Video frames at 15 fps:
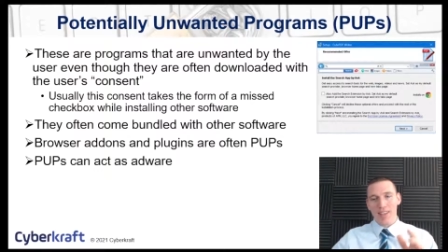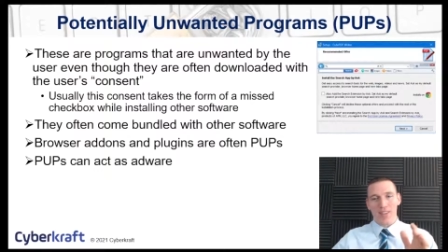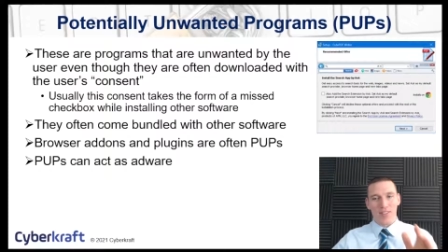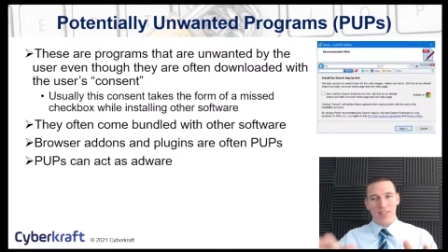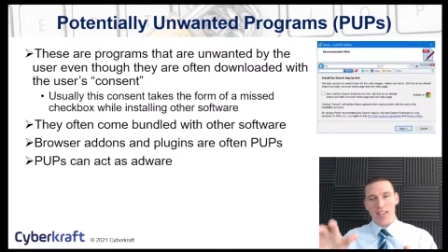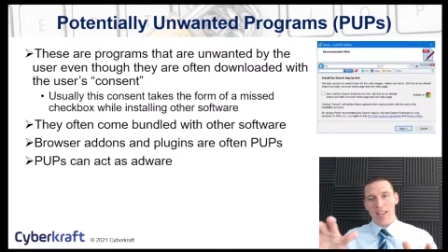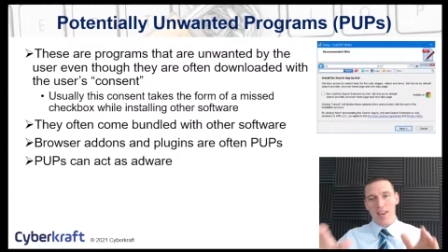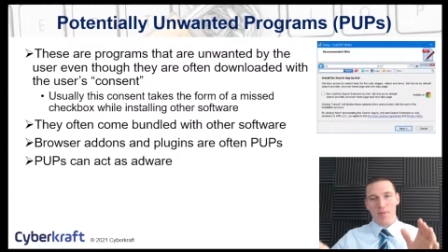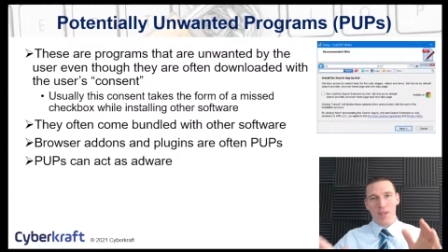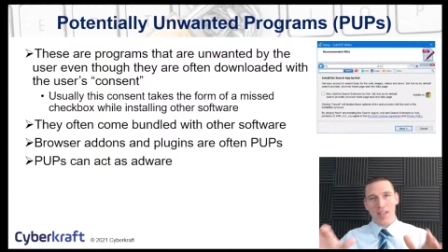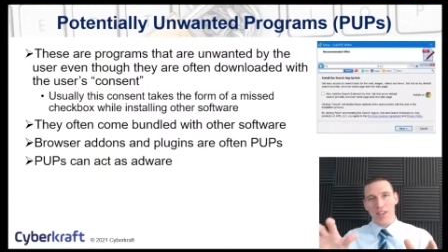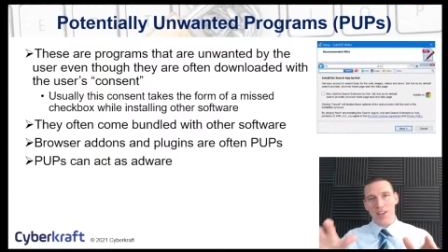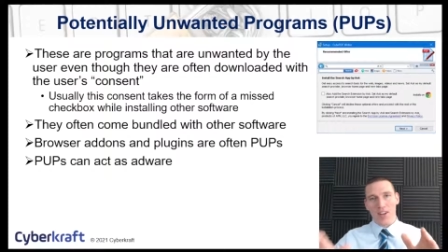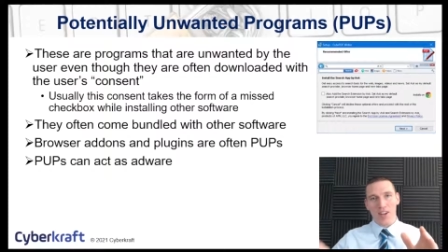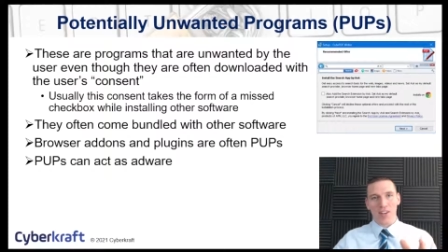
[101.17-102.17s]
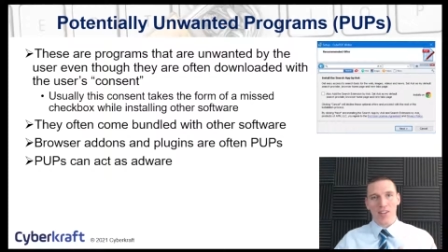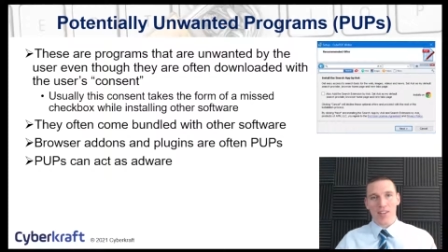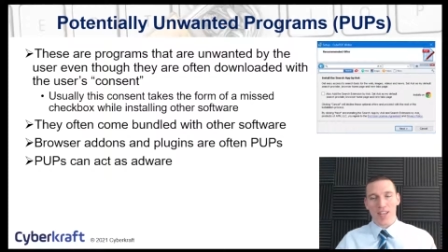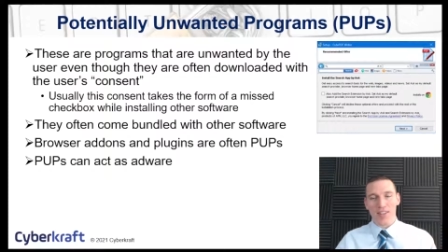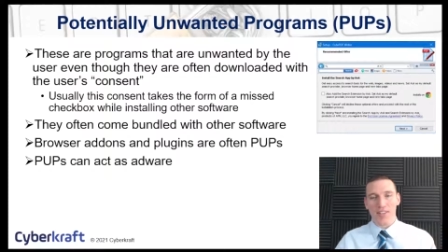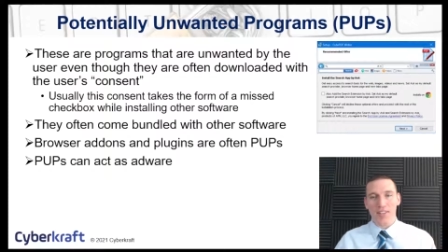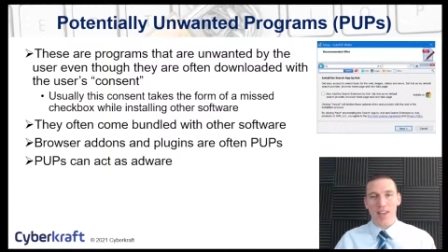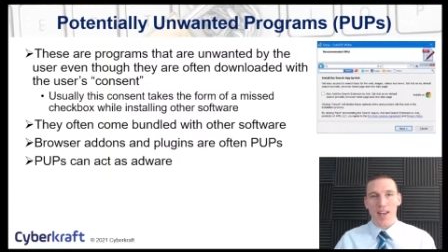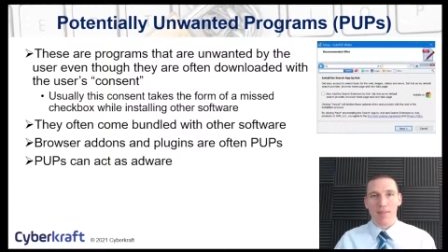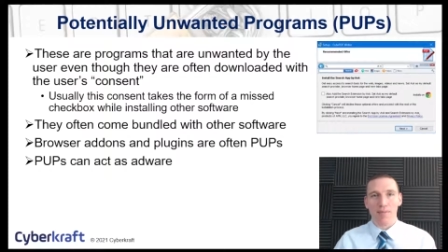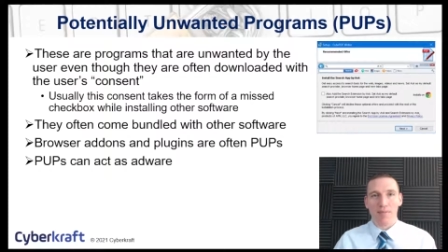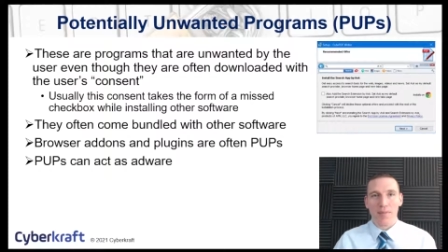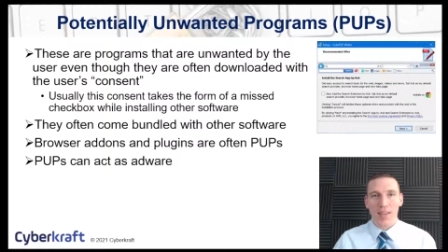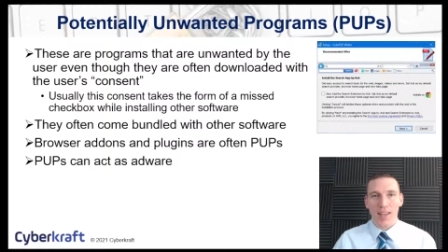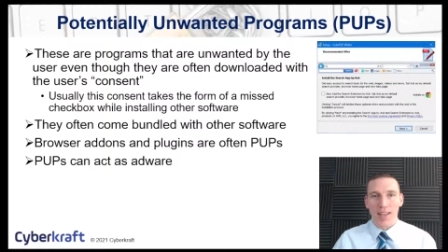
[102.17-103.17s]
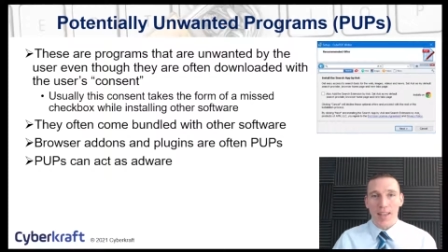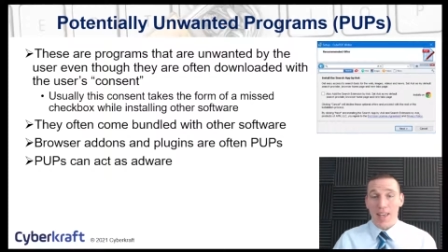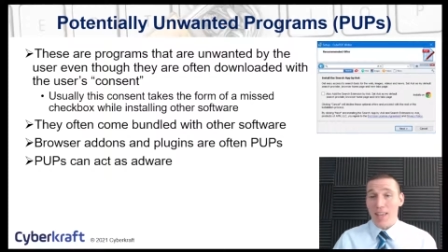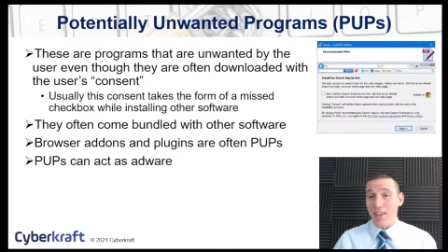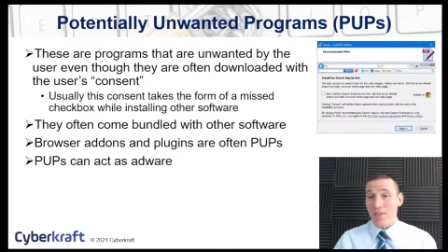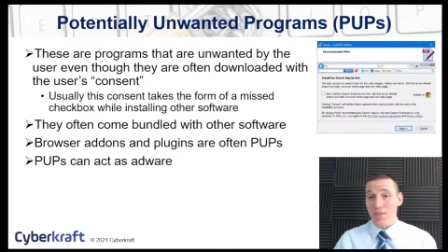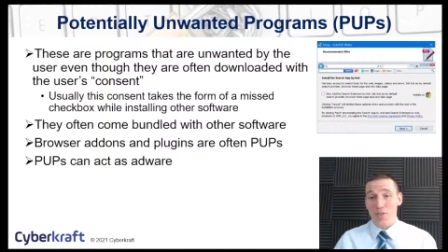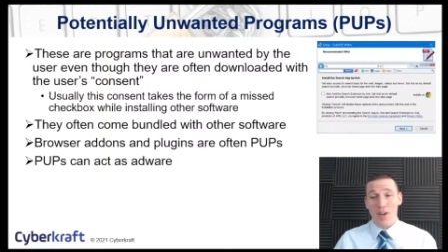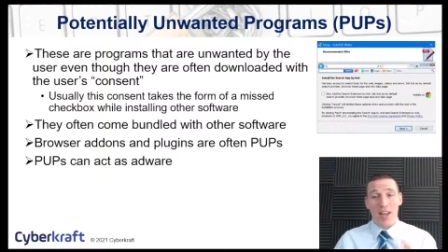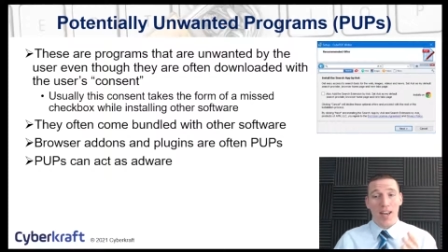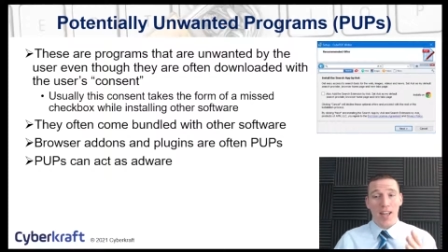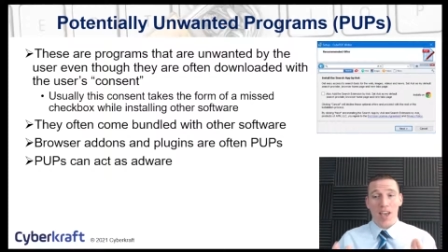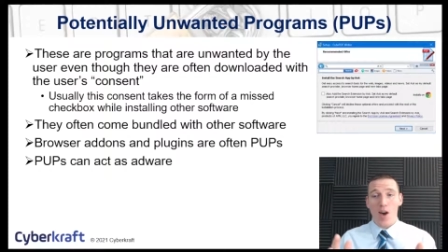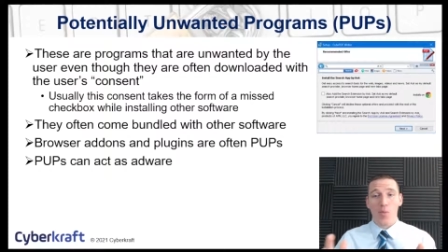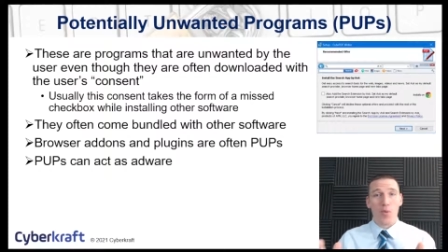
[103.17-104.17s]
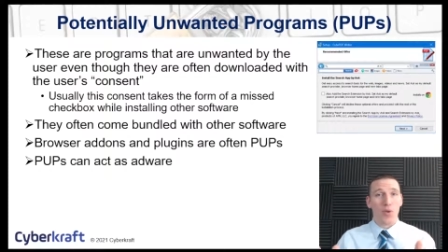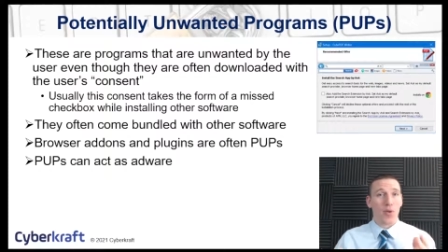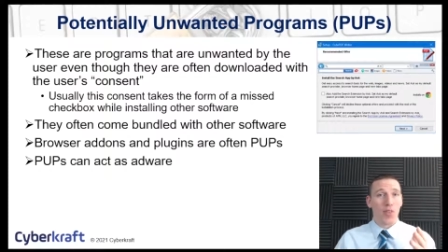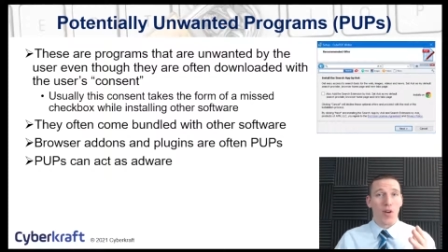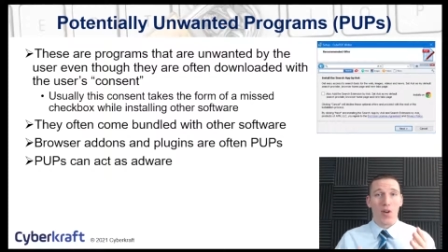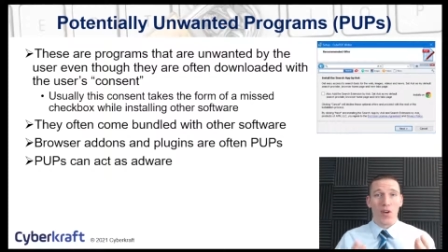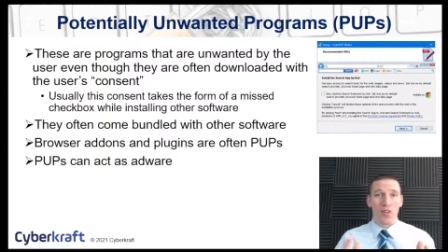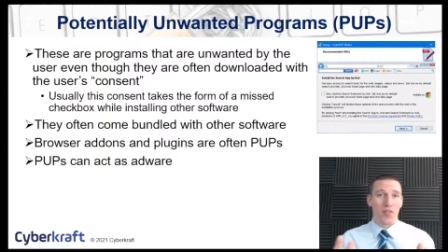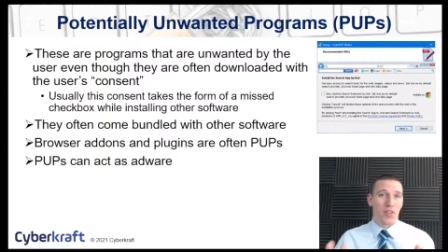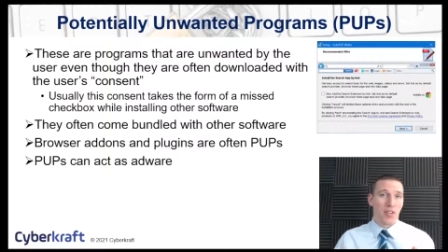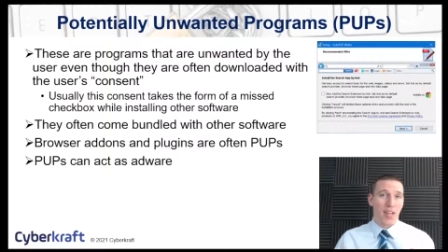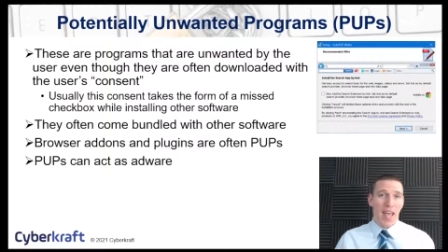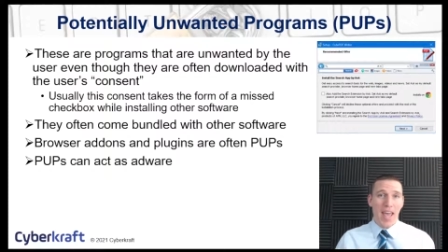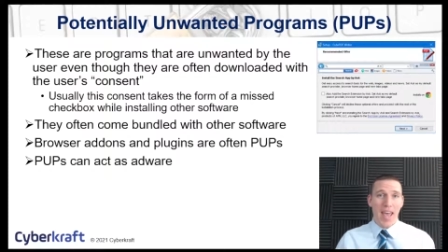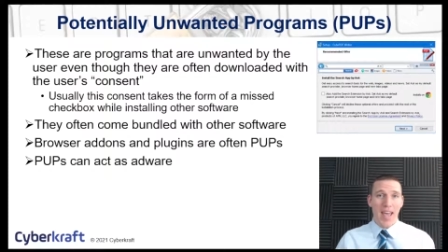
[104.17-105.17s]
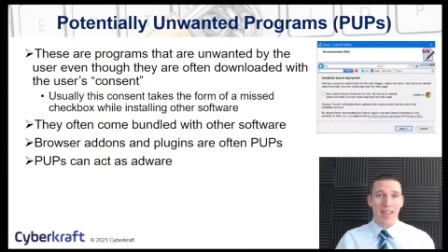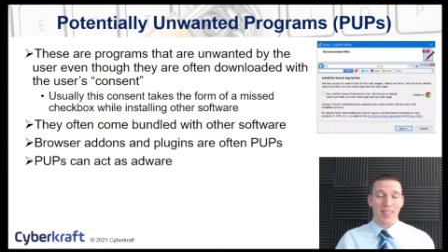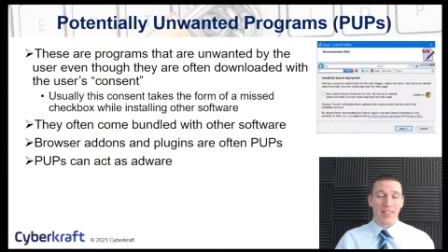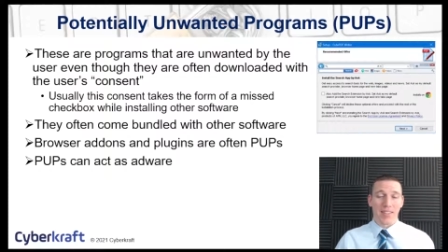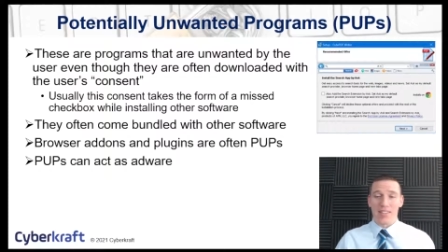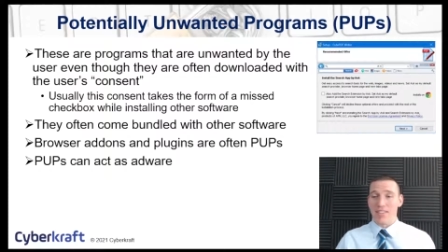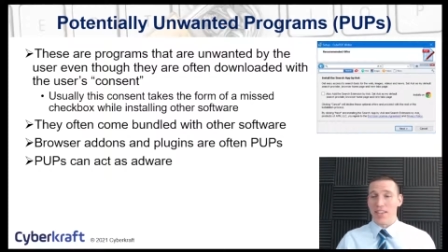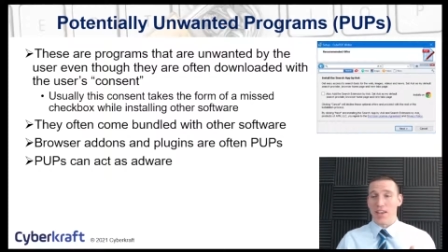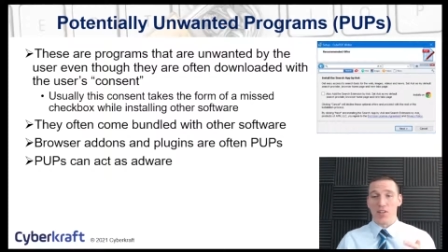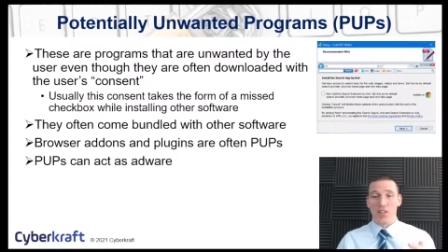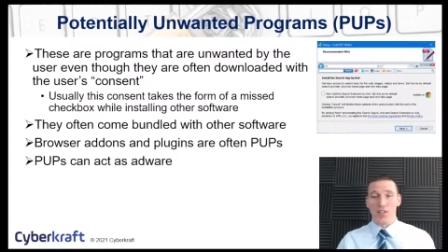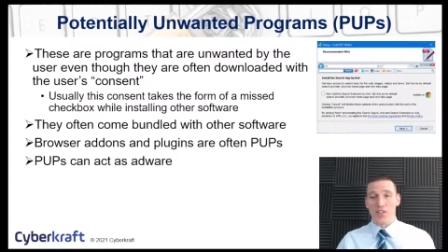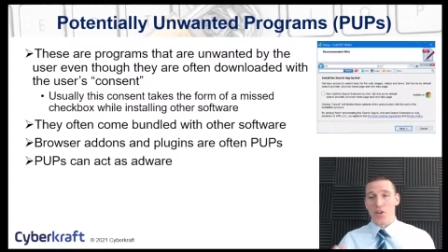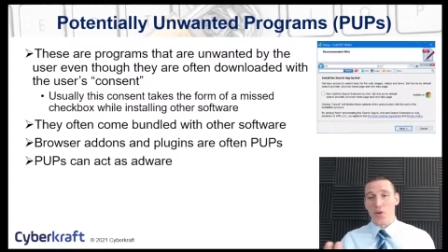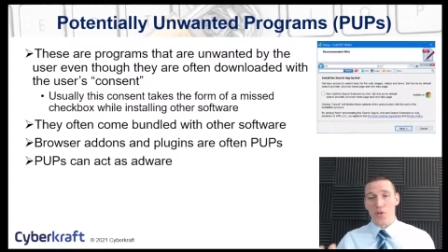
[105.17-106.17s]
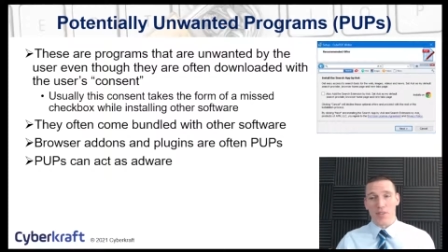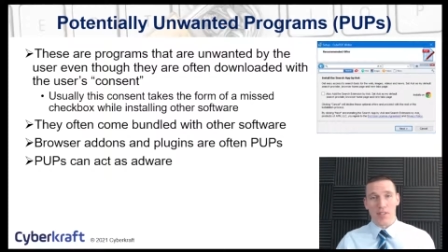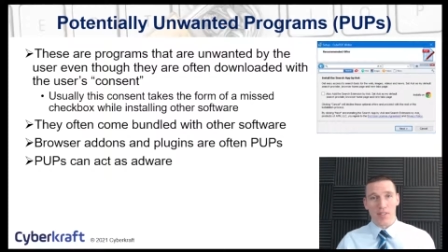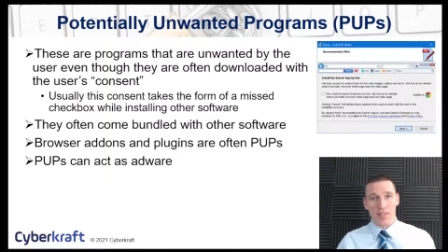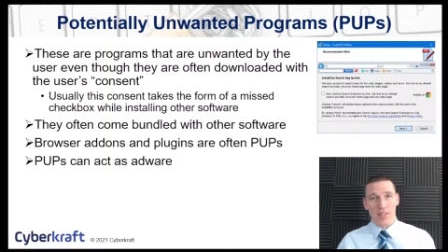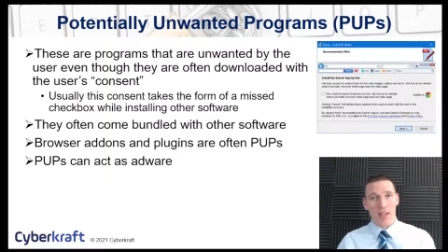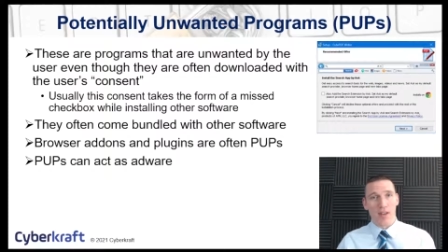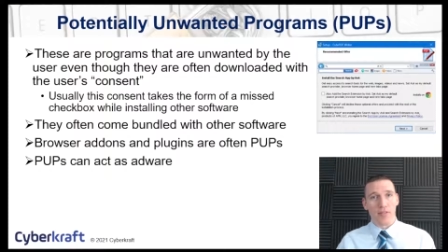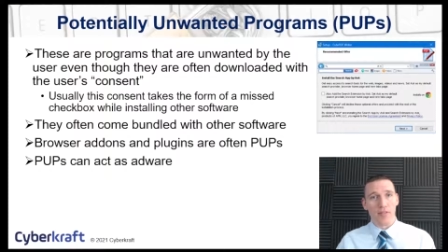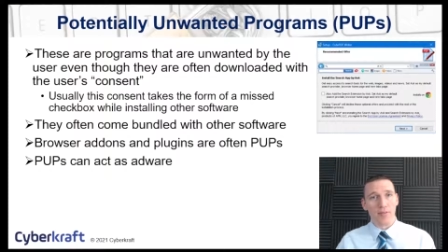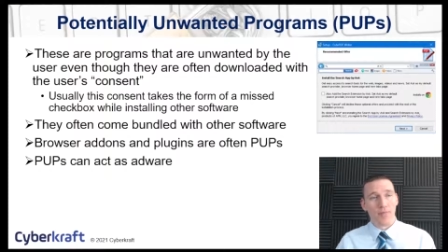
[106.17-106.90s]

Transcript: It was animated on your desktop, and it tried to help you with all different tasks. It tell you jokes and stuff,